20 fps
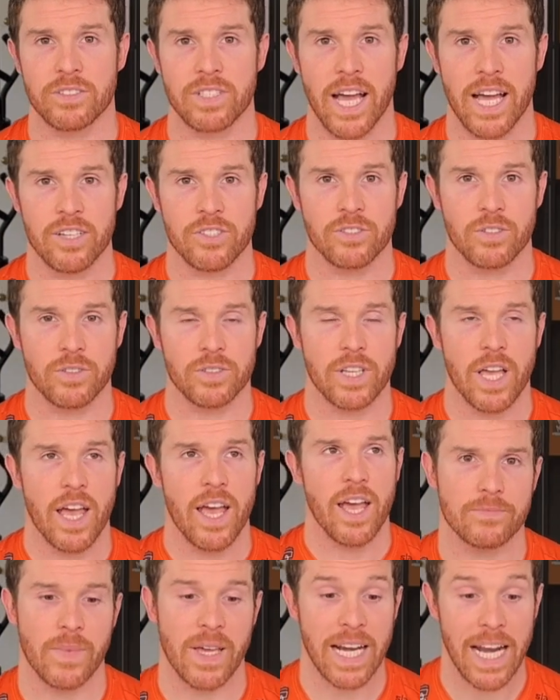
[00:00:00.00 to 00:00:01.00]
nationals.
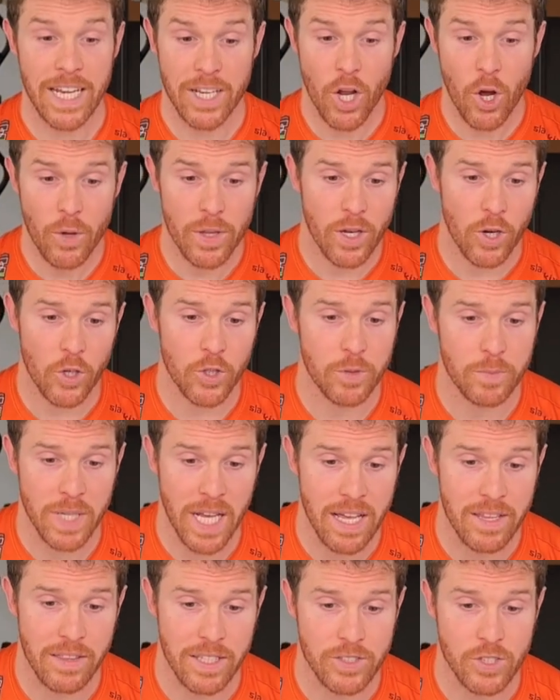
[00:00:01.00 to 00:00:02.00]
And I know that Ultimate
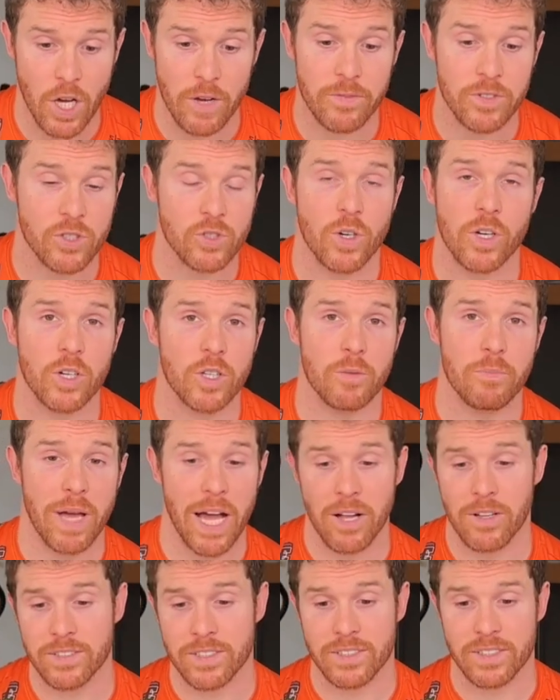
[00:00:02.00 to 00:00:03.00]
athletes often struggle to
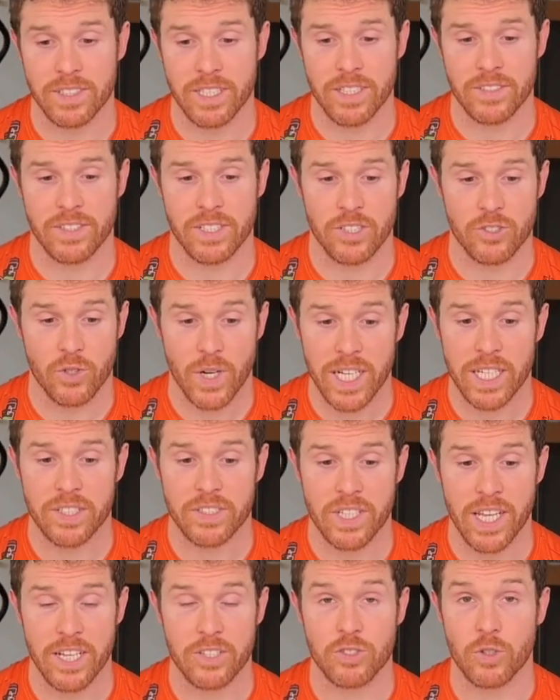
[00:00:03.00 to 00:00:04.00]
balance a season and training
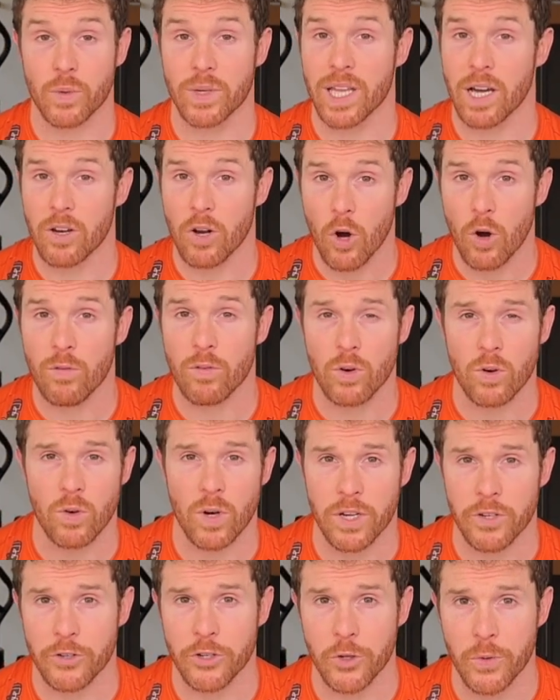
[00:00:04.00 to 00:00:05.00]
schedule without over
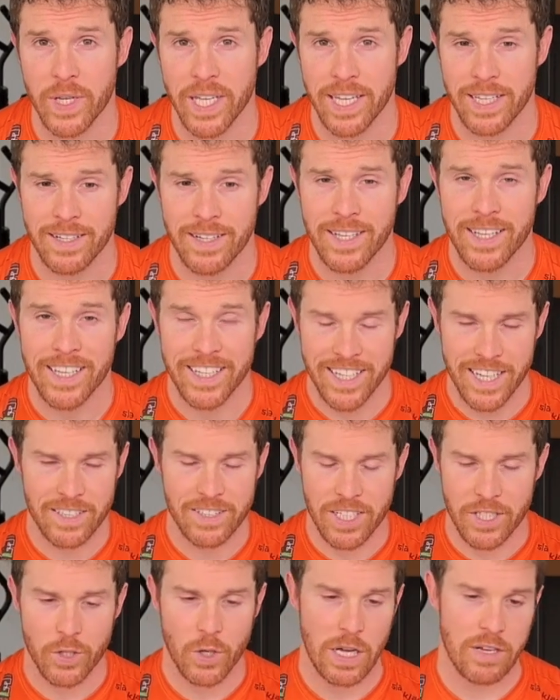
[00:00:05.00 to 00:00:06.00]
or underdoing it. Yes,
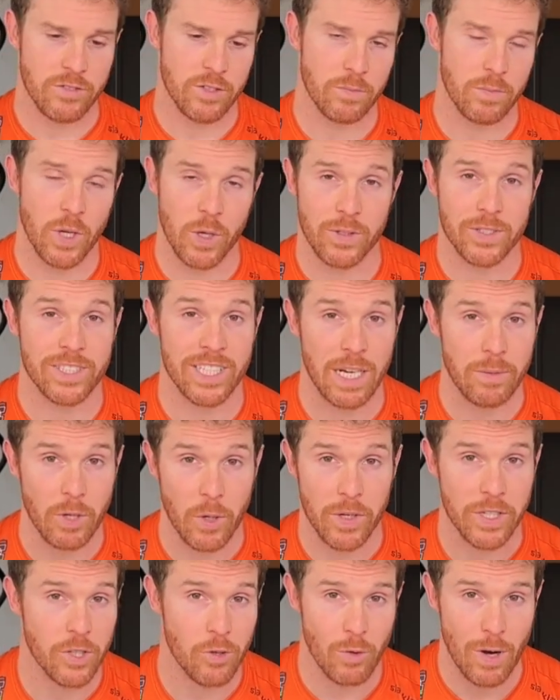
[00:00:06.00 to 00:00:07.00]
I do have some notes that I'm
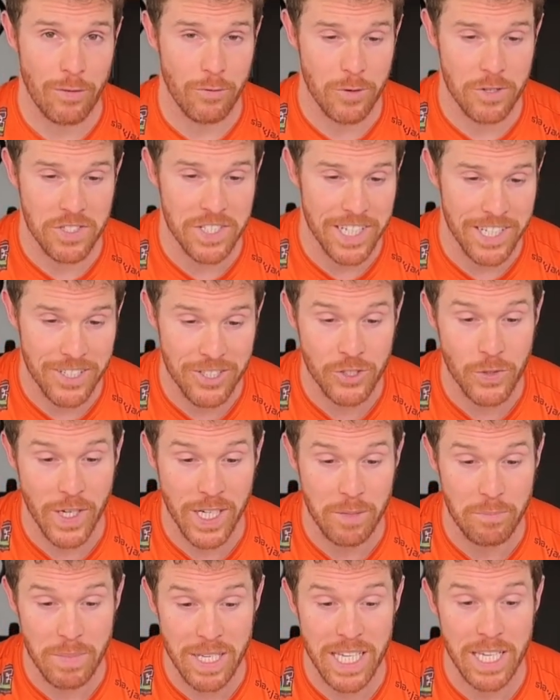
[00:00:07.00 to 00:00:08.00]
going to reference here so I
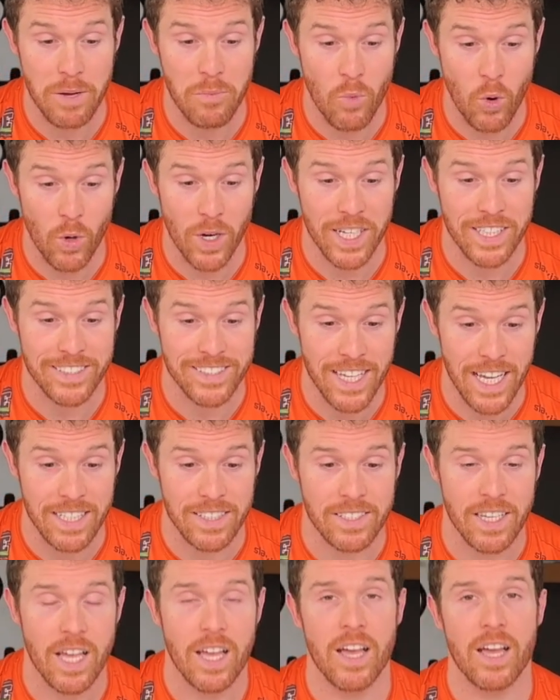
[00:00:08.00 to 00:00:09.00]
can be more
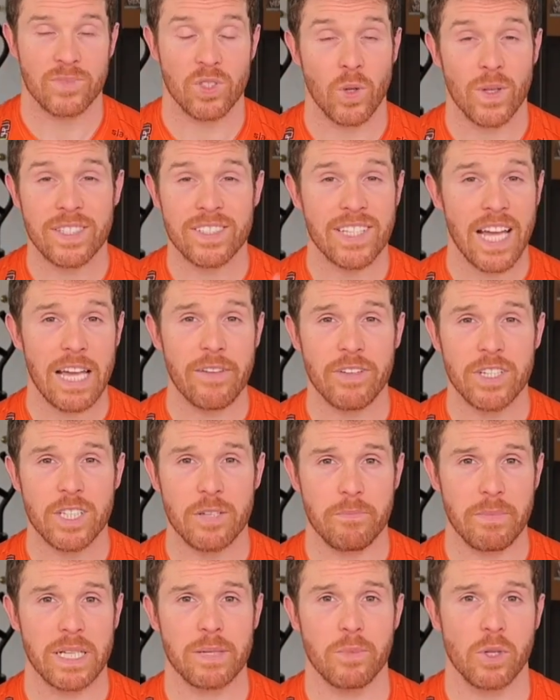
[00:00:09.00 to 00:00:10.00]
concise. So let's dive into
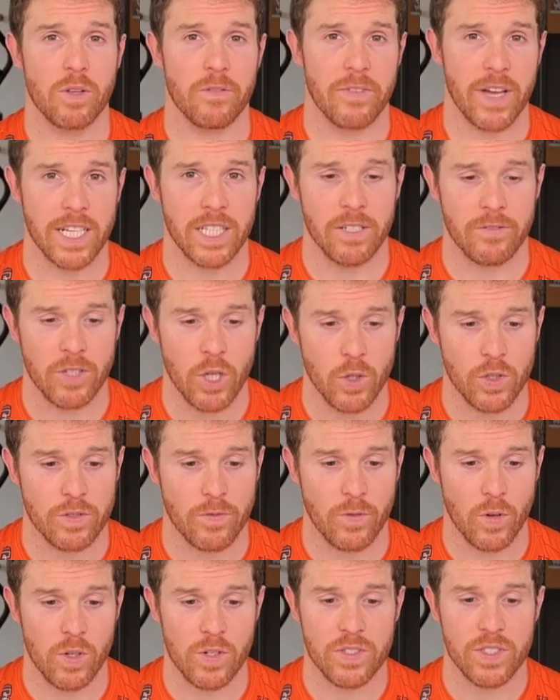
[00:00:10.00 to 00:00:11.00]
minimal effective dose
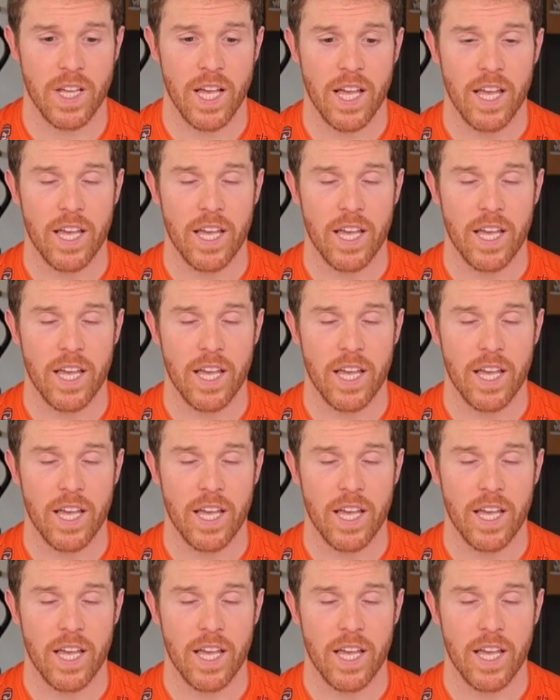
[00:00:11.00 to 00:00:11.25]
first.